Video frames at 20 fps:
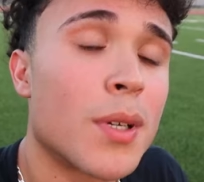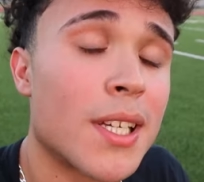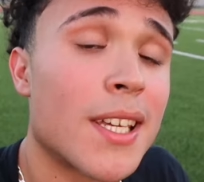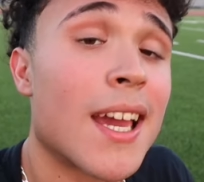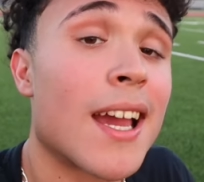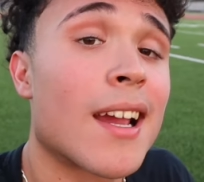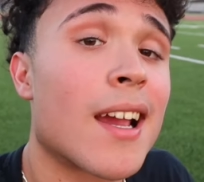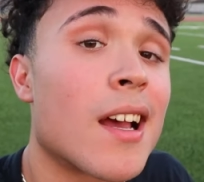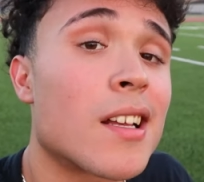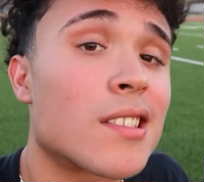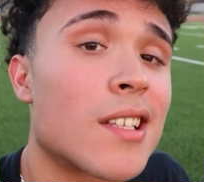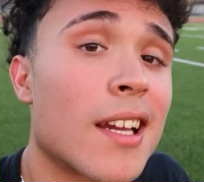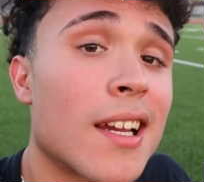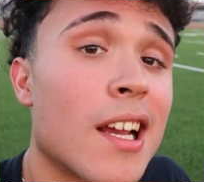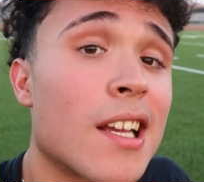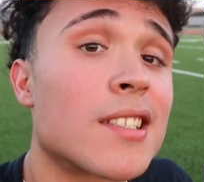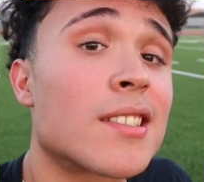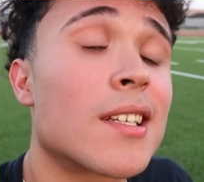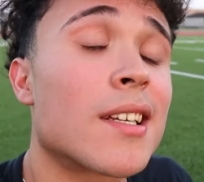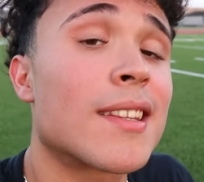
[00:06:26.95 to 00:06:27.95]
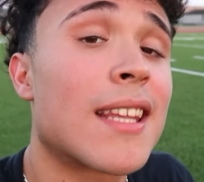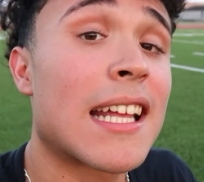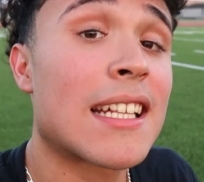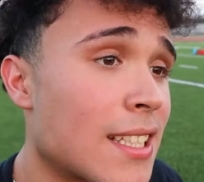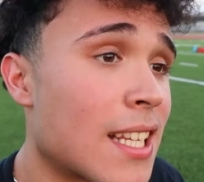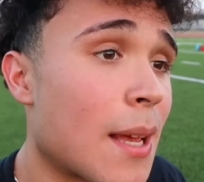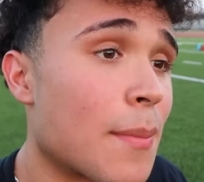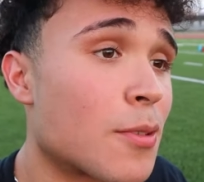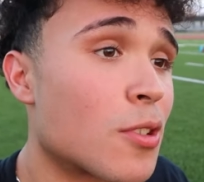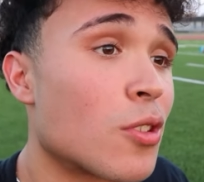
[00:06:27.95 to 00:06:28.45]
But yeah guys, like I said,
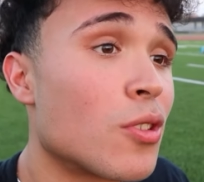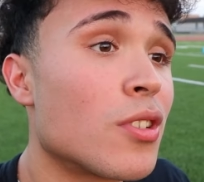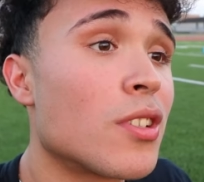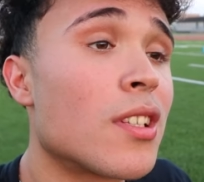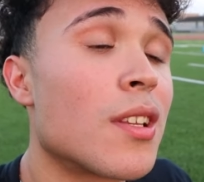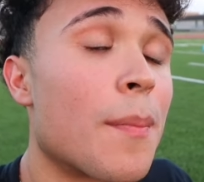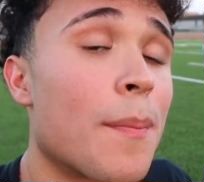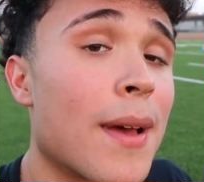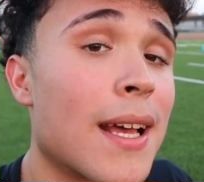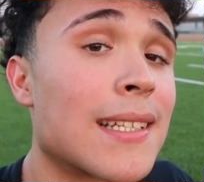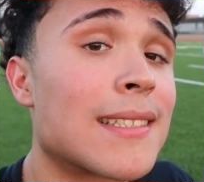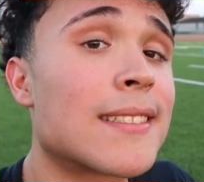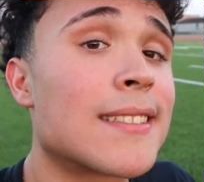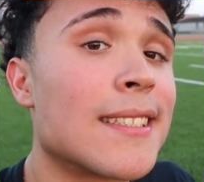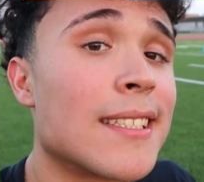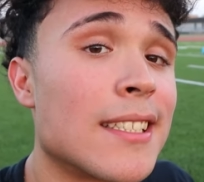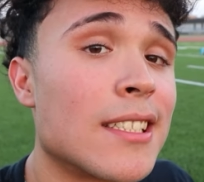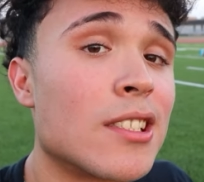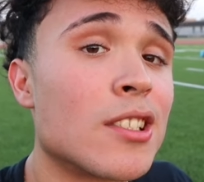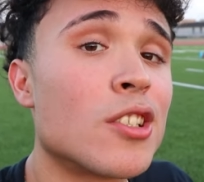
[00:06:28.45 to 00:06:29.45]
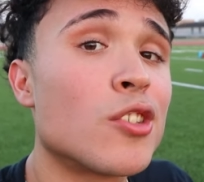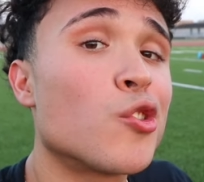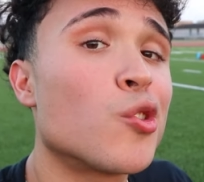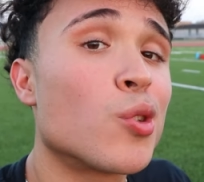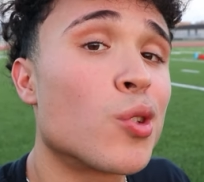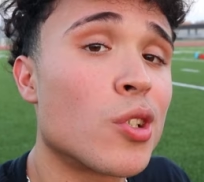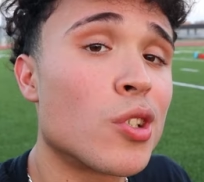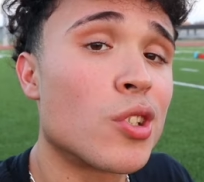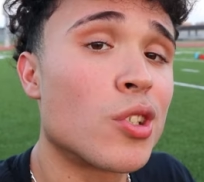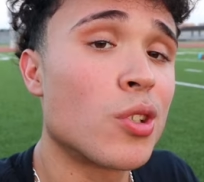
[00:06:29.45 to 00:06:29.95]
that's absolutely the best thing
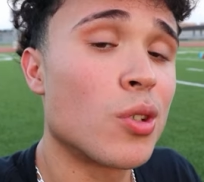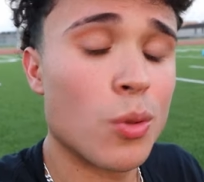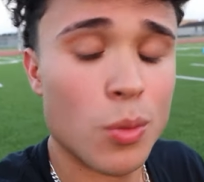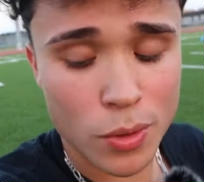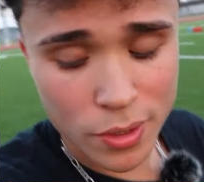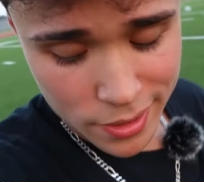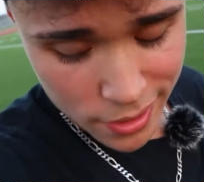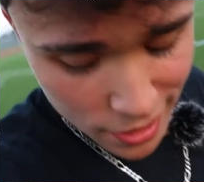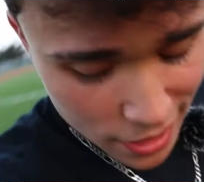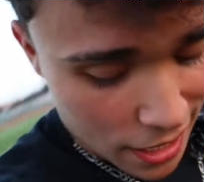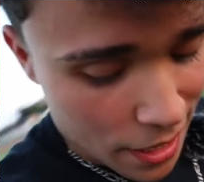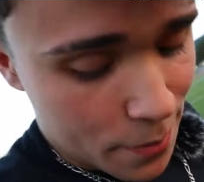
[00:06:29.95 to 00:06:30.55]
you could do with your